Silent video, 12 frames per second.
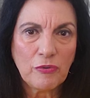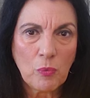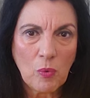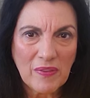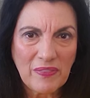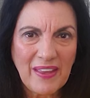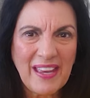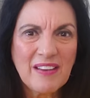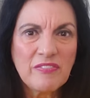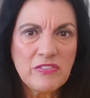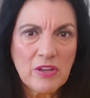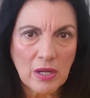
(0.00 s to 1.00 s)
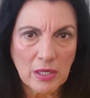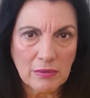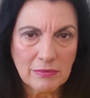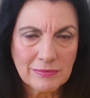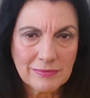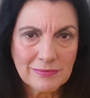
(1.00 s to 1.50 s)
for what they have done,
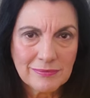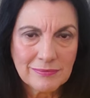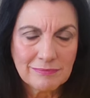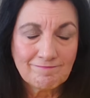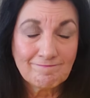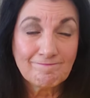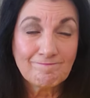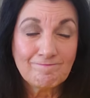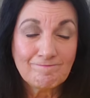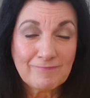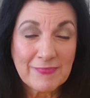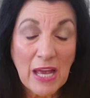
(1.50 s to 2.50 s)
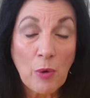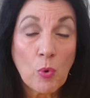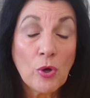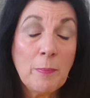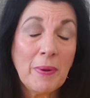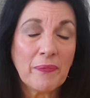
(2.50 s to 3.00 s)
I
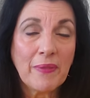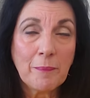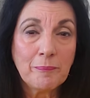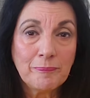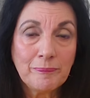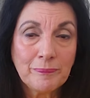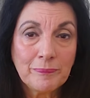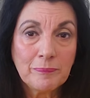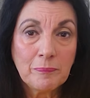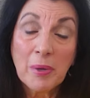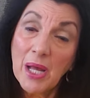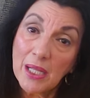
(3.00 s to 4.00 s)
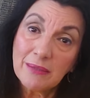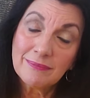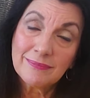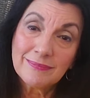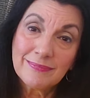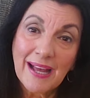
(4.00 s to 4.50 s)
worry about them. But
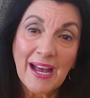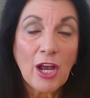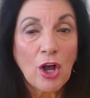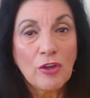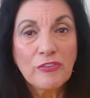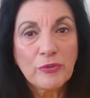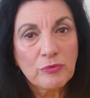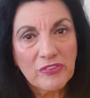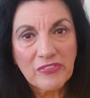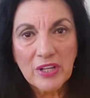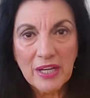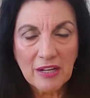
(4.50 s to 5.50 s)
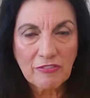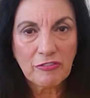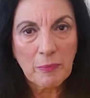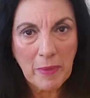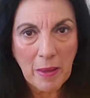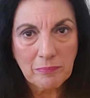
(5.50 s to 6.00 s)
I also disconnect
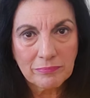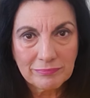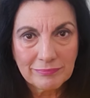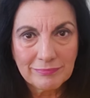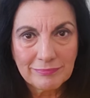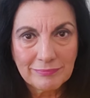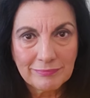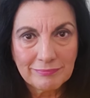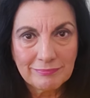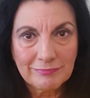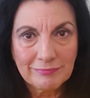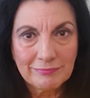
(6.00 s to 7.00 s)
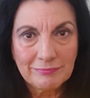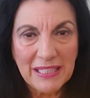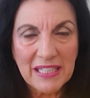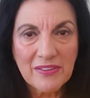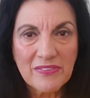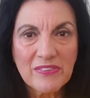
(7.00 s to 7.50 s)
from them.
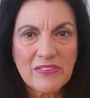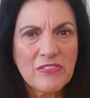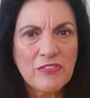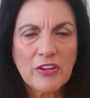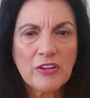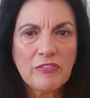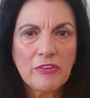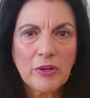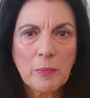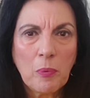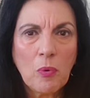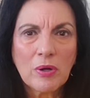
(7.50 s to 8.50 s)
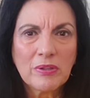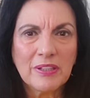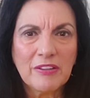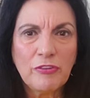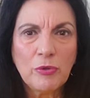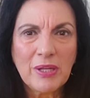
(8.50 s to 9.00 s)
Because this is very, very important.
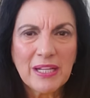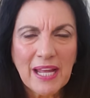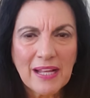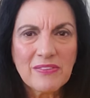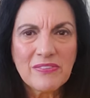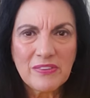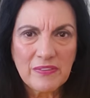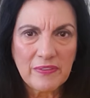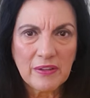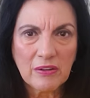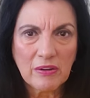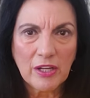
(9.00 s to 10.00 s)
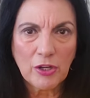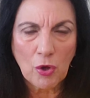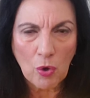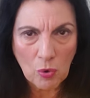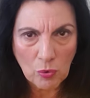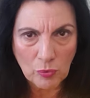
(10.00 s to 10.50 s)
If you cannot sit there and
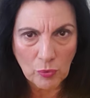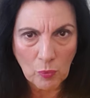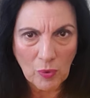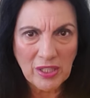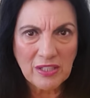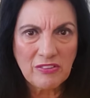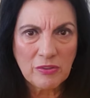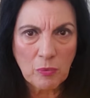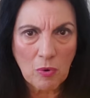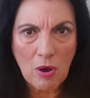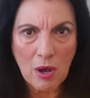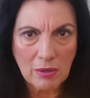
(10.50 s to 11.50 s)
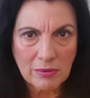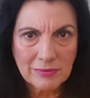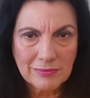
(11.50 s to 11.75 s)
own what you did wrong,